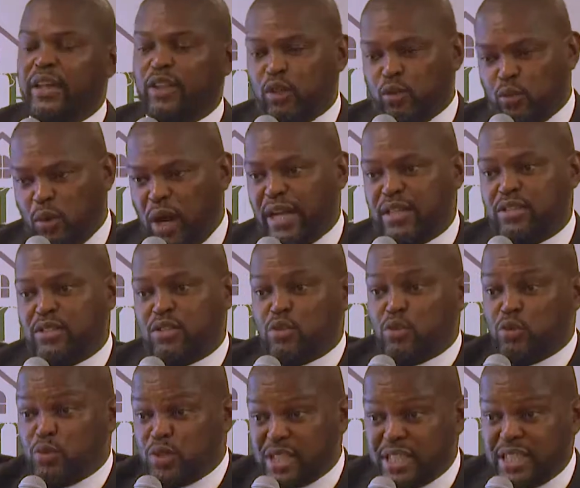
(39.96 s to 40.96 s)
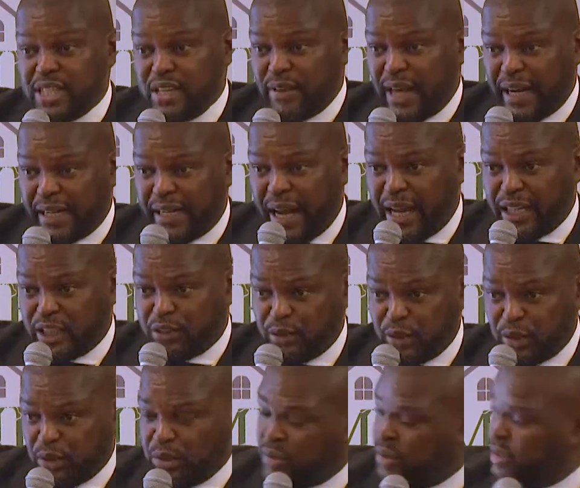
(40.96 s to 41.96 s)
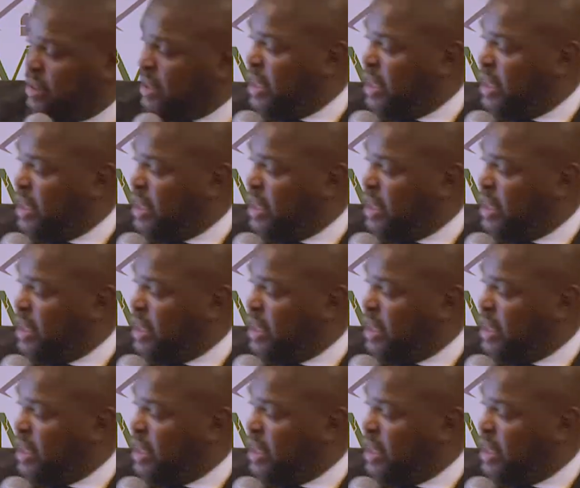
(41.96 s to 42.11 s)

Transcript: the rights to receive that cash flow